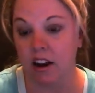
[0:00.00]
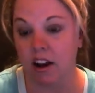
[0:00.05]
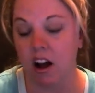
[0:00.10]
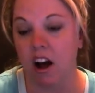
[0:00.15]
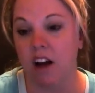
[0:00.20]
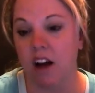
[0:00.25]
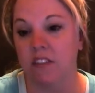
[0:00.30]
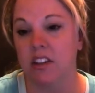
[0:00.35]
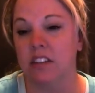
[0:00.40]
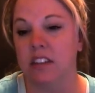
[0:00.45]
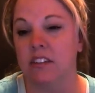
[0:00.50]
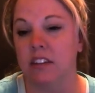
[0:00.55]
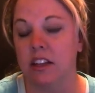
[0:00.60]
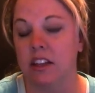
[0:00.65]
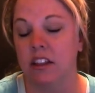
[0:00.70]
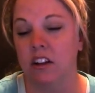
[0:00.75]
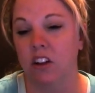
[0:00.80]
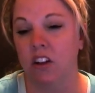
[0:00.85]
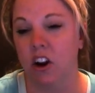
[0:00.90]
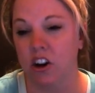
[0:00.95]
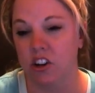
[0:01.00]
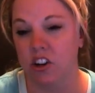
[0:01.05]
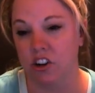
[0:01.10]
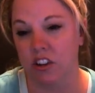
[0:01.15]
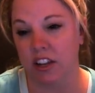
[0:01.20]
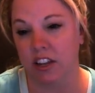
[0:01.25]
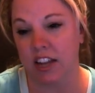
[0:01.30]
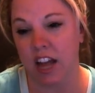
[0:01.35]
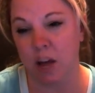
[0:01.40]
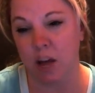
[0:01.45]
Obviously, the larger the
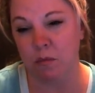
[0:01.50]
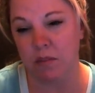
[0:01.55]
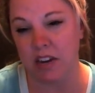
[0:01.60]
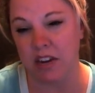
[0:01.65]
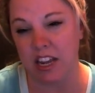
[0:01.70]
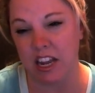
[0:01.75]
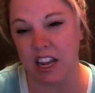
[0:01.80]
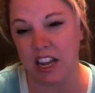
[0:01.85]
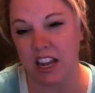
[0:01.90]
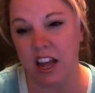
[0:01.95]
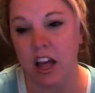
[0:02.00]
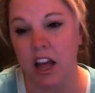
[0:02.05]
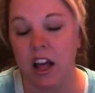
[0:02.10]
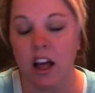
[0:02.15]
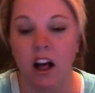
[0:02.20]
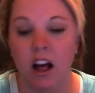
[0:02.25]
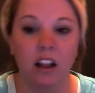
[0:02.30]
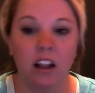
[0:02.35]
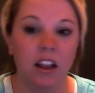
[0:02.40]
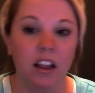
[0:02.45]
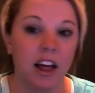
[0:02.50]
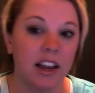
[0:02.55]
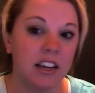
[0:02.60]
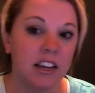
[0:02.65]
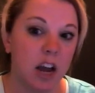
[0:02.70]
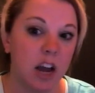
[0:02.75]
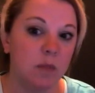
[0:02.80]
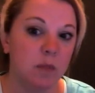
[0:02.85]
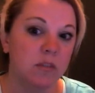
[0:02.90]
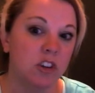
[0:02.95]
company, a lot of
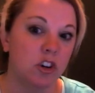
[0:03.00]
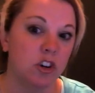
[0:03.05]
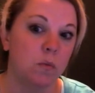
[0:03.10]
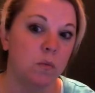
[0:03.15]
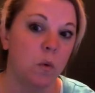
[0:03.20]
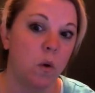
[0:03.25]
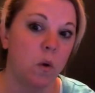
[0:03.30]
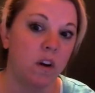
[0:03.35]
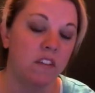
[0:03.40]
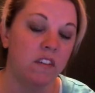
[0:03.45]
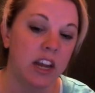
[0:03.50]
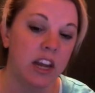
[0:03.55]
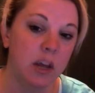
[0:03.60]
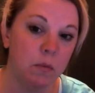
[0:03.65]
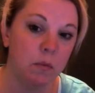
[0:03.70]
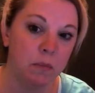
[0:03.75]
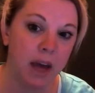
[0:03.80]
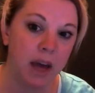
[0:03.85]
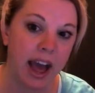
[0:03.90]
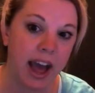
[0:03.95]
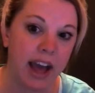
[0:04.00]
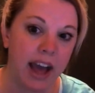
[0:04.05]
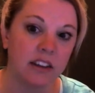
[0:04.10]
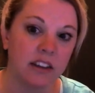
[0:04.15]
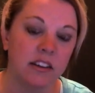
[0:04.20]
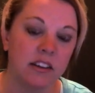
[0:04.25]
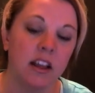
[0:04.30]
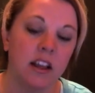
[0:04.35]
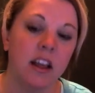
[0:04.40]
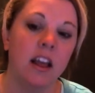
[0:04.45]
times there's more of an
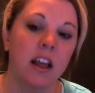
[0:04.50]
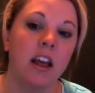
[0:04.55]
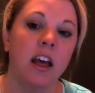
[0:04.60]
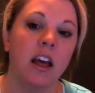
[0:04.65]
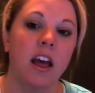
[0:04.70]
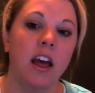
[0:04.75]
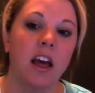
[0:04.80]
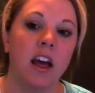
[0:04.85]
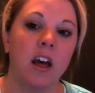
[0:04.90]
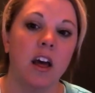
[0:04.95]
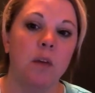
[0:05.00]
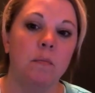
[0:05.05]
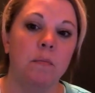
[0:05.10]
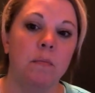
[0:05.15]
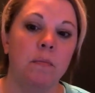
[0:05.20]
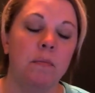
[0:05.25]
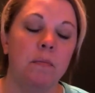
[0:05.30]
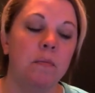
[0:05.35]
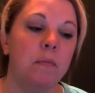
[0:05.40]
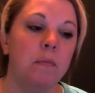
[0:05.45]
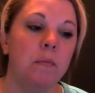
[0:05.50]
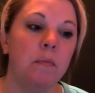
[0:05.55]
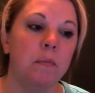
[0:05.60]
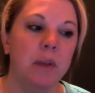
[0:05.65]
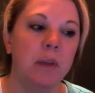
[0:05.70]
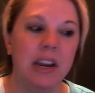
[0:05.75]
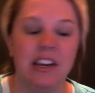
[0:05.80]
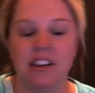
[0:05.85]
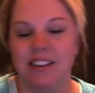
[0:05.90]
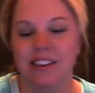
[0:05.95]
impact.
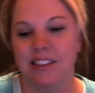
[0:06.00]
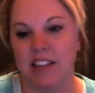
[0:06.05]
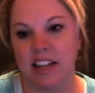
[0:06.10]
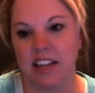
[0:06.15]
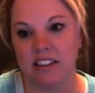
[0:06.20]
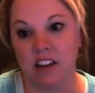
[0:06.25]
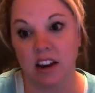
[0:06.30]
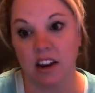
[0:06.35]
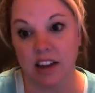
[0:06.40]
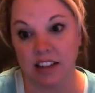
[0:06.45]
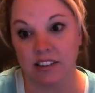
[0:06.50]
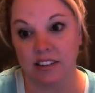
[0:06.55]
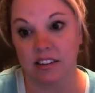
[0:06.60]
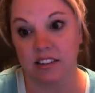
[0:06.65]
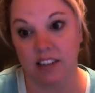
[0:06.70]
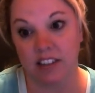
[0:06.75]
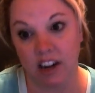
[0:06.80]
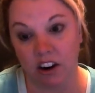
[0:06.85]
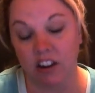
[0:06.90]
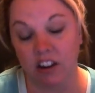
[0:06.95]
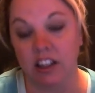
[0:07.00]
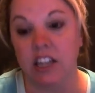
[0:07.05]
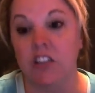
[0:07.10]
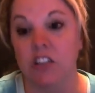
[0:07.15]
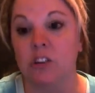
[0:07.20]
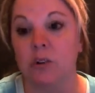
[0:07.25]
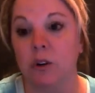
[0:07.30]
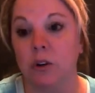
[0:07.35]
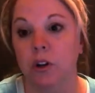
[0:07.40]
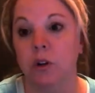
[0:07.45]
But that's not necessarily
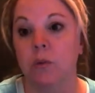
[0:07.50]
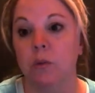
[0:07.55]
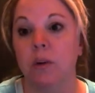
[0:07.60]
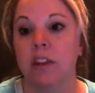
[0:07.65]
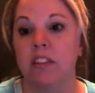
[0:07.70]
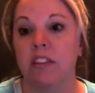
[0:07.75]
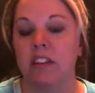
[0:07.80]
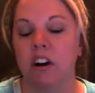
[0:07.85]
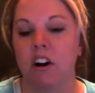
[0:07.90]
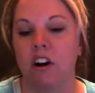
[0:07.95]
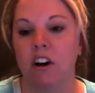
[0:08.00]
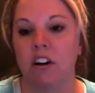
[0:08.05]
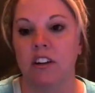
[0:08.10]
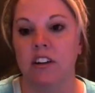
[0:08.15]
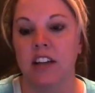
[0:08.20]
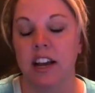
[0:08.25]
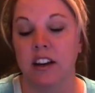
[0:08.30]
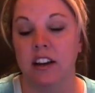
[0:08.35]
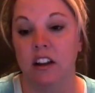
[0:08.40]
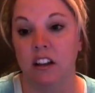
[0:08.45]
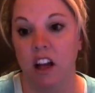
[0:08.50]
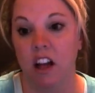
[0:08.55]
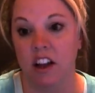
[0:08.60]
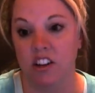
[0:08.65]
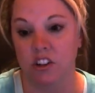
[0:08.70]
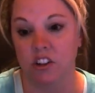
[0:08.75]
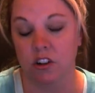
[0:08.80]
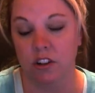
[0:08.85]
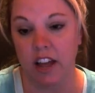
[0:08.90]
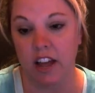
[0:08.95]
true with our
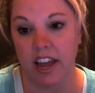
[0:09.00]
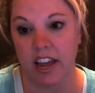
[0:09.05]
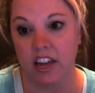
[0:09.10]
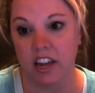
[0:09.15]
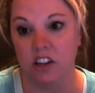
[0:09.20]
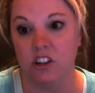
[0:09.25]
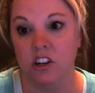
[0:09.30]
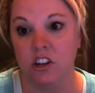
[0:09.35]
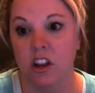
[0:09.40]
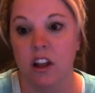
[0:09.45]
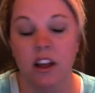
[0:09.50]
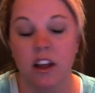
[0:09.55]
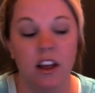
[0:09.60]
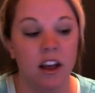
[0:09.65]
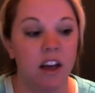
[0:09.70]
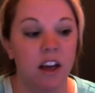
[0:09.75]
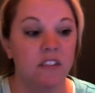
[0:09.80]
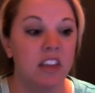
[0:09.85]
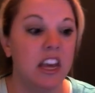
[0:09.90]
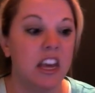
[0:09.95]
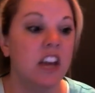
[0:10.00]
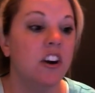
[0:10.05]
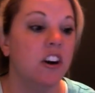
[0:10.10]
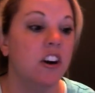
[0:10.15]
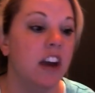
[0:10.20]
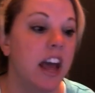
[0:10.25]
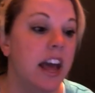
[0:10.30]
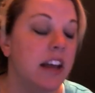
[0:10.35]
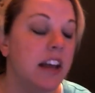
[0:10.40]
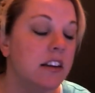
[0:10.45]
technological age of the
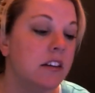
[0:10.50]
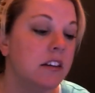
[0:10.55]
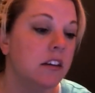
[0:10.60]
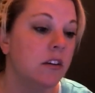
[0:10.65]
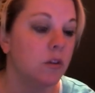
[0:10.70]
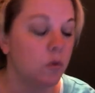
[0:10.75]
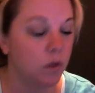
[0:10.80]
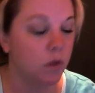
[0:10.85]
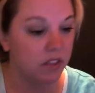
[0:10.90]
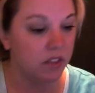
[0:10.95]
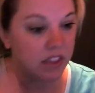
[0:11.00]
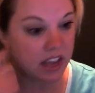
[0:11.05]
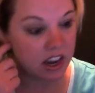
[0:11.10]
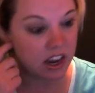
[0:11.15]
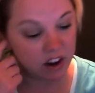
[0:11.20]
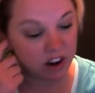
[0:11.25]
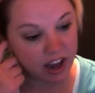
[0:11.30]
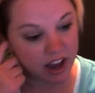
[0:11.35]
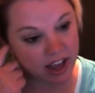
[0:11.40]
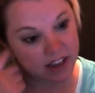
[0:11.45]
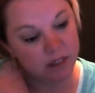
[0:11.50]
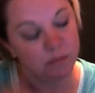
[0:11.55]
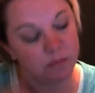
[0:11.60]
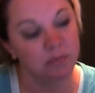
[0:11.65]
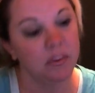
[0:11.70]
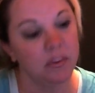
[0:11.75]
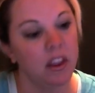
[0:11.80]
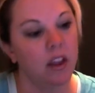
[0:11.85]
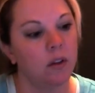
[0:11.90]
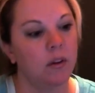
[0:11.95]
internet,
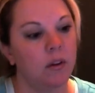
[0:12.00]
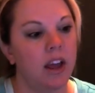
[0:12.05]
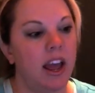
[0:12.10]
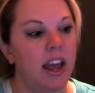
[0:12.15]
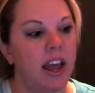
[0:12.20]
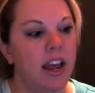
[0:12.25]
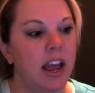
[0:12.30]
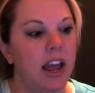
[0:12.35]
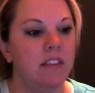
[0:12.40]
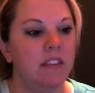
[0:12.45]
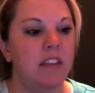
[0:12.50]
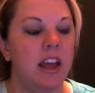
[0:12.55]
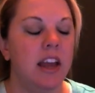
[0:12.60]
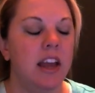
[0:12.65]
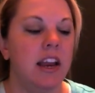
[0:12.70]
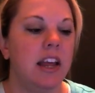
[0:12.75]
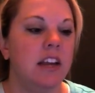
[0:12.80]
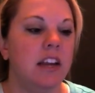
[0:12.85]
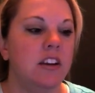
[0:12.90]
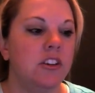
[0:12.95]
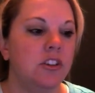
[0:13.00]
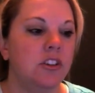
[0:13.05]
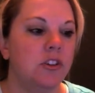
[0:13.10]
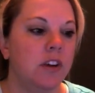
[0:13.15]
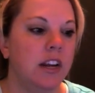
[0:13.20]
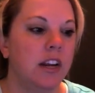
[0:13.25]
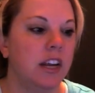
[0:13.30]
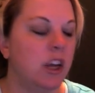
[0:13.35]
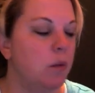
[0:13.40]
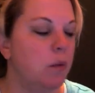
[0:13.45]
Okay, and then industry
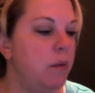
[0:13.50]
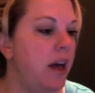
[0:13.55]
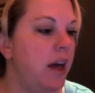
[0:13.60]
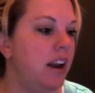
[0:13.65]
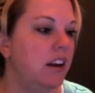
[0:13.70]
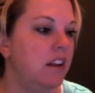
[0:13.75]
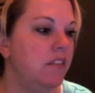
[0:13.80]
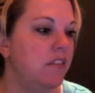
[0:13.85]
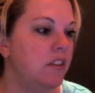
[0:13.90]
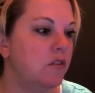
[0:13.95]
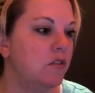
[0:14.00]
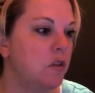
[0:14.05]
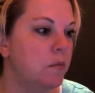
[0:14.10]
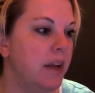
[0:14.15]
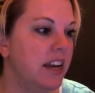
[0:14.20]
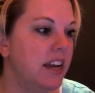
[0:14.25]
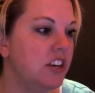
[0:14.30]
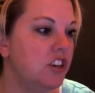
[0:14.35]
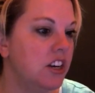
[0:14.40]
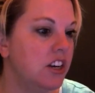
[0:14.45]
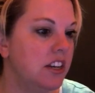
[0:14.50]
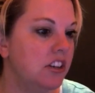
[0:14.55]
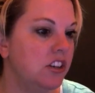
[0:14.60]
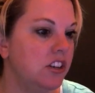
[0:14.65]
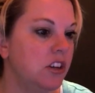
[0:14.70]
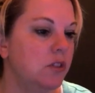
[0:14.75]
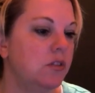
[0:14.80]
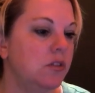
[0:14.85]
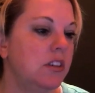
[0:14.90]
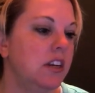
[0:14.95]
and competitive information is
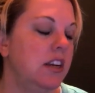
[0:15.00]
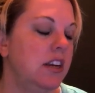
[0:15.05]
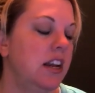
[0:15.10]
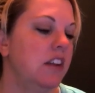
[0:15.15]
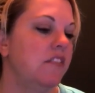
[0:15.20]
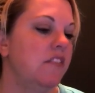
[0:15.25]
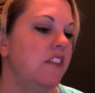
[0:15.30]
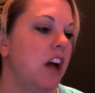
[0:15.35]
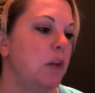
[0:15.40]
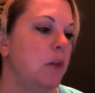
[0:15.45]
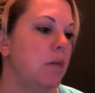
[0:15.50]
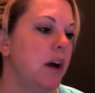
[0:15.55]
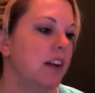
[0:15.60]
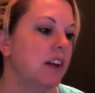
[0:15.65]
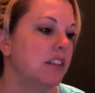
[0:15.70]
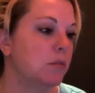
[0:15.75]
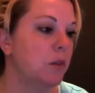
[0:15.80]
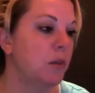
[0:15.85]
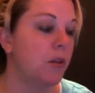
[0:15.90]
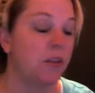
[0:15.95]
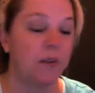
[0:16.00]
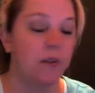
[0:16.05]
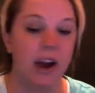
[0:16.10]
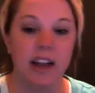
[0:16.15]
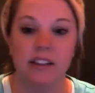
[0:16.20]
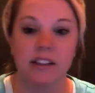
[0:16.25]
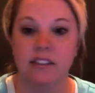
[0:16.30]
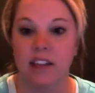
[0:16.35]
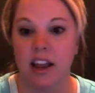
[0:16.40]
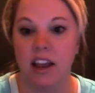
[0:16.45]
used to identify possible
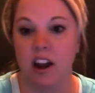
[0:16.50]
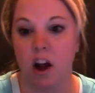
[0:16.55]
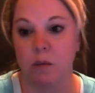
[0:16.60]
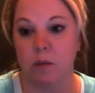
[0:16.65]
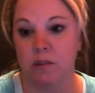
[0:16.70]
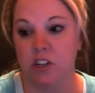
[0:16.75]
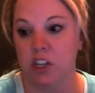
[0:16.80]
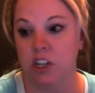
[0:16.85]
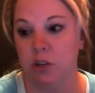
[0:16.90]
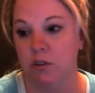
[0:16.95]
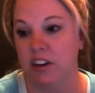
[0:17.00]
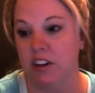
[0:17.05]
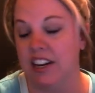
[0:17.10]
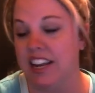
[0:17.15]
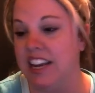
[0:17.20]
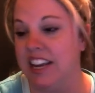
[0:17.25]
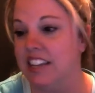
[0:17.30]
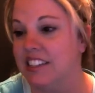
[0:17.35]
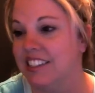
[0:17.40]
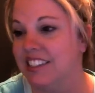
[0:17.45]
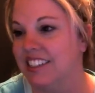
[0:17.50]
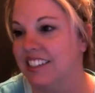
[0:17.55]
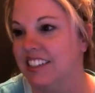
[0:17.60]
threats and opportunities.